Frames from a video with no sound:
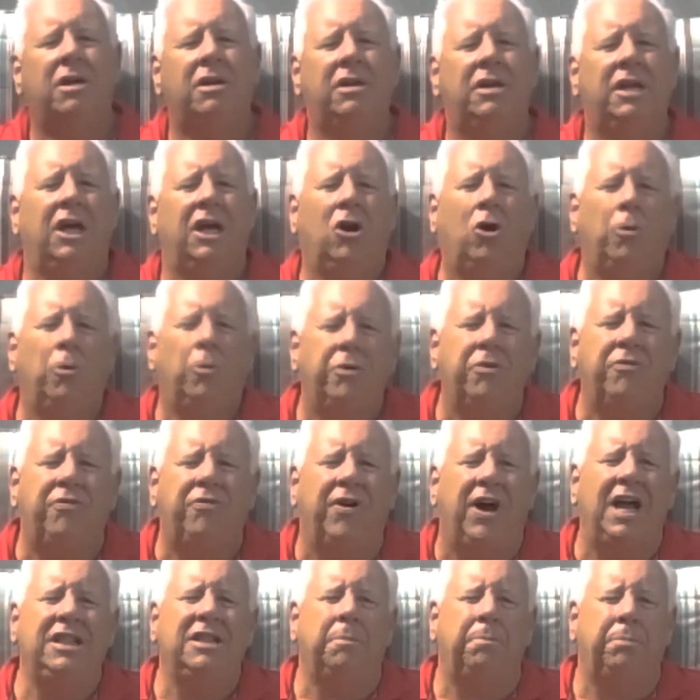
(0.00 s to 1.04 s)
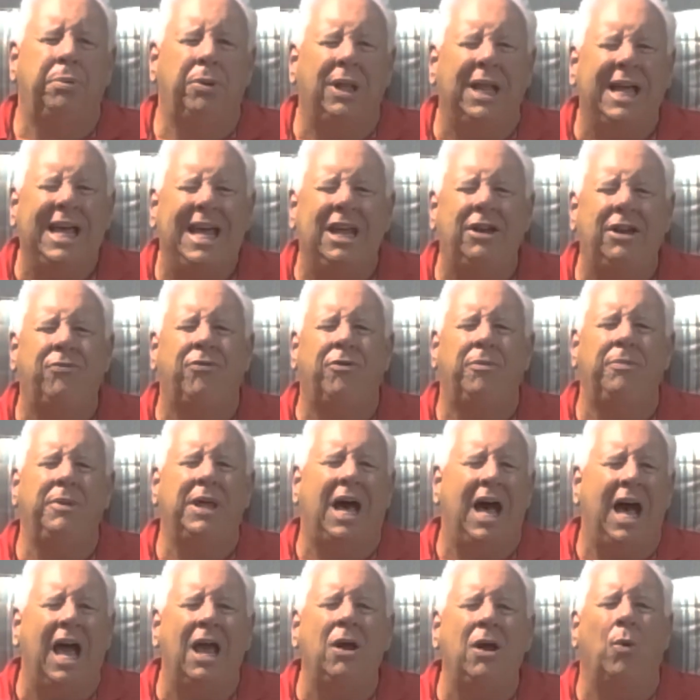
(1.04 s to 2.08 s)
to help you find the plant from the
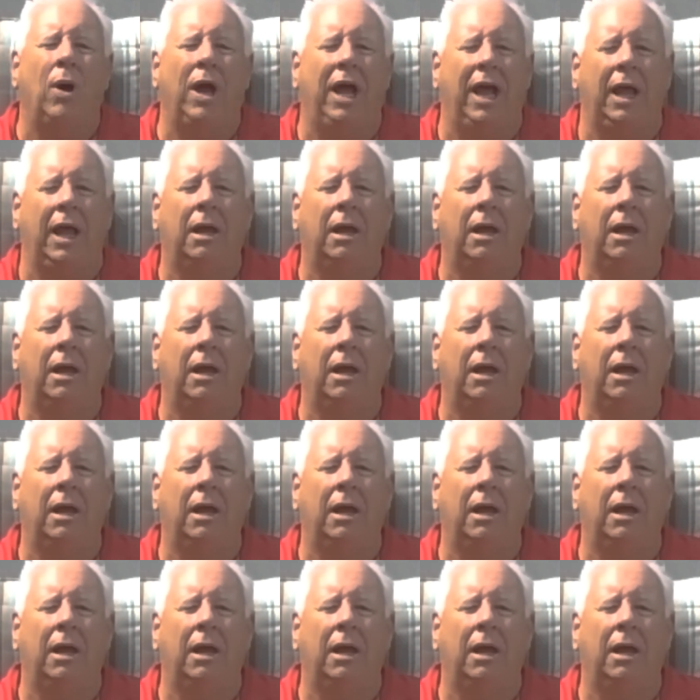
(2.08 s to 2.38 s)
highway.